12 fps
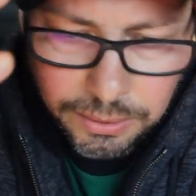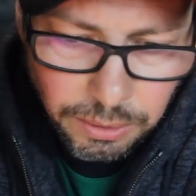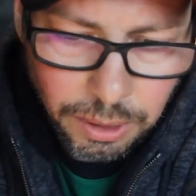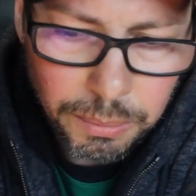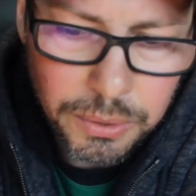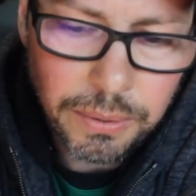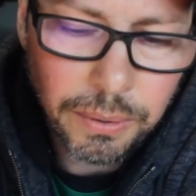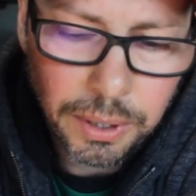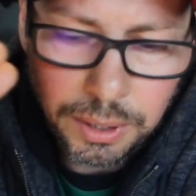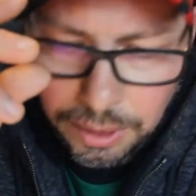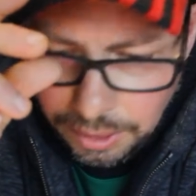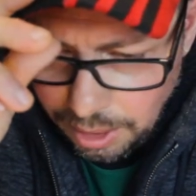So almost
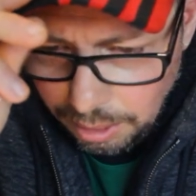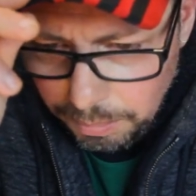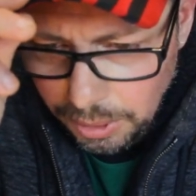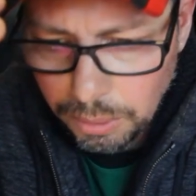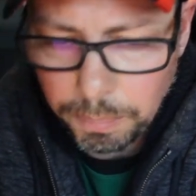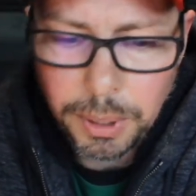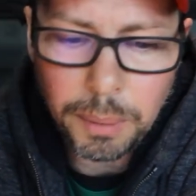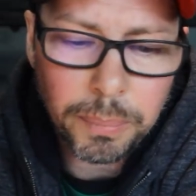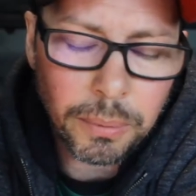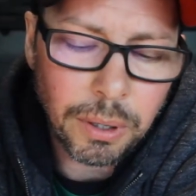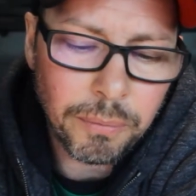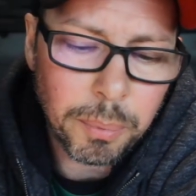38 million
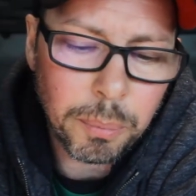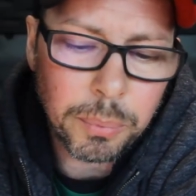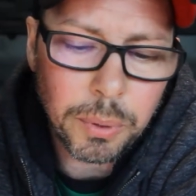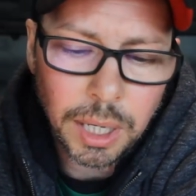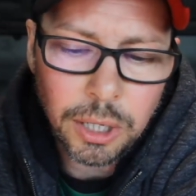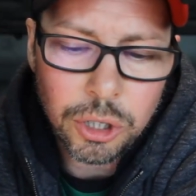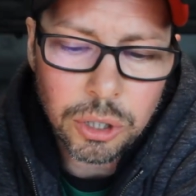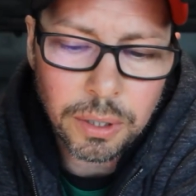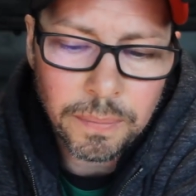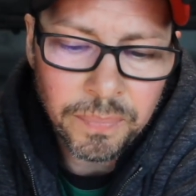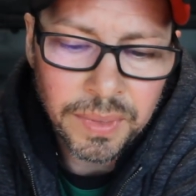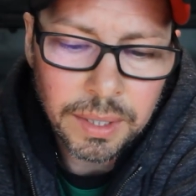people of
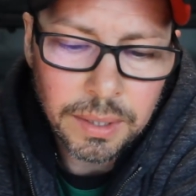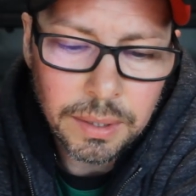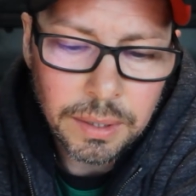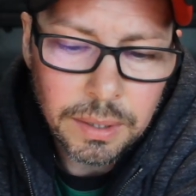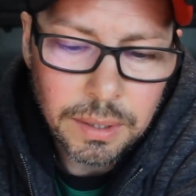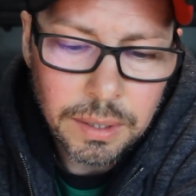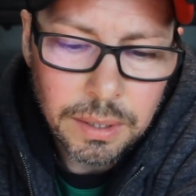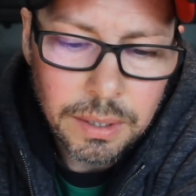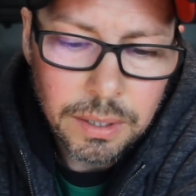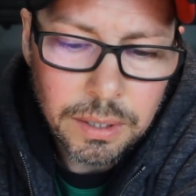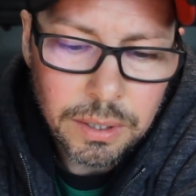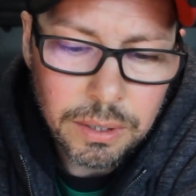population.
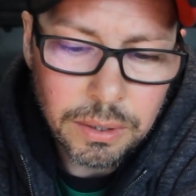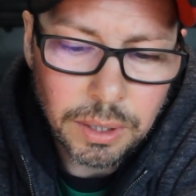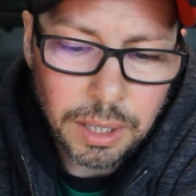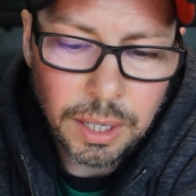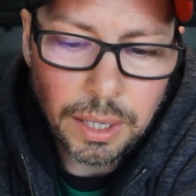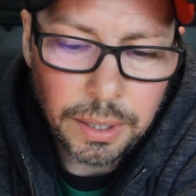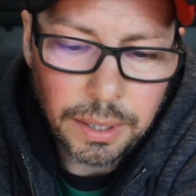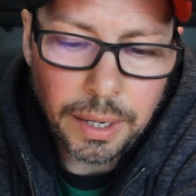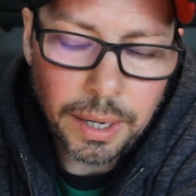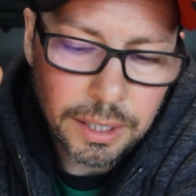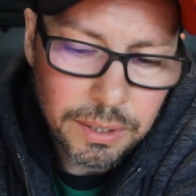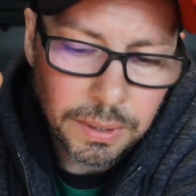So the Canada
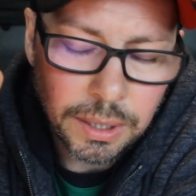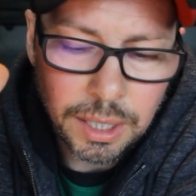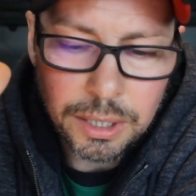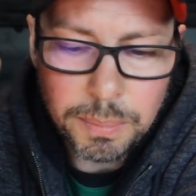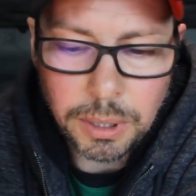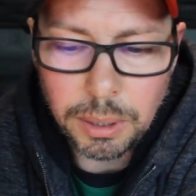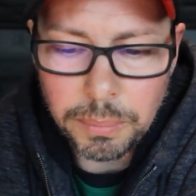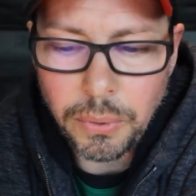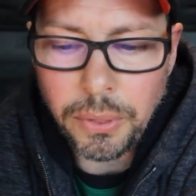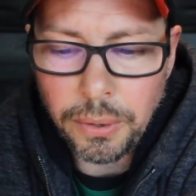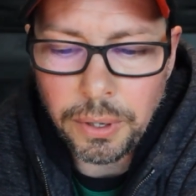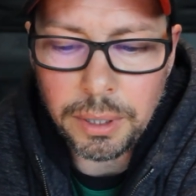ranks, we can speak
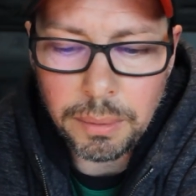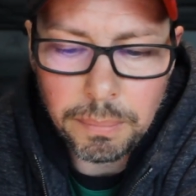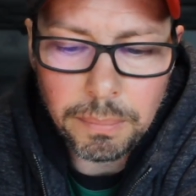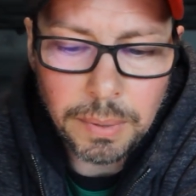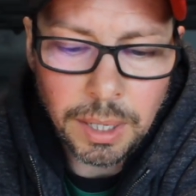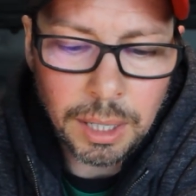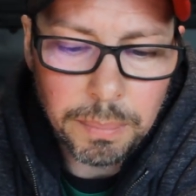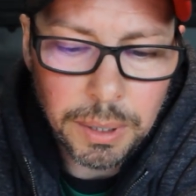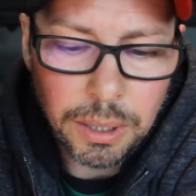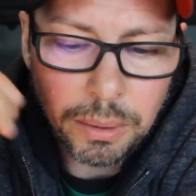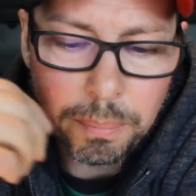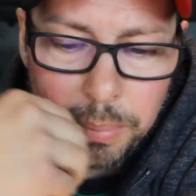about 38
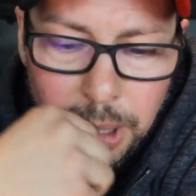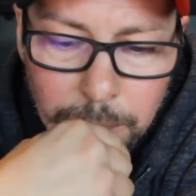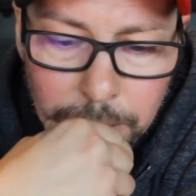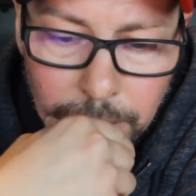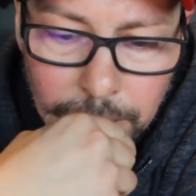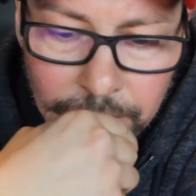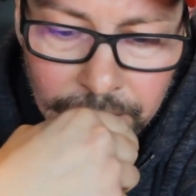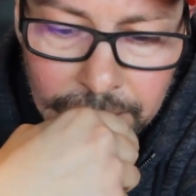million people.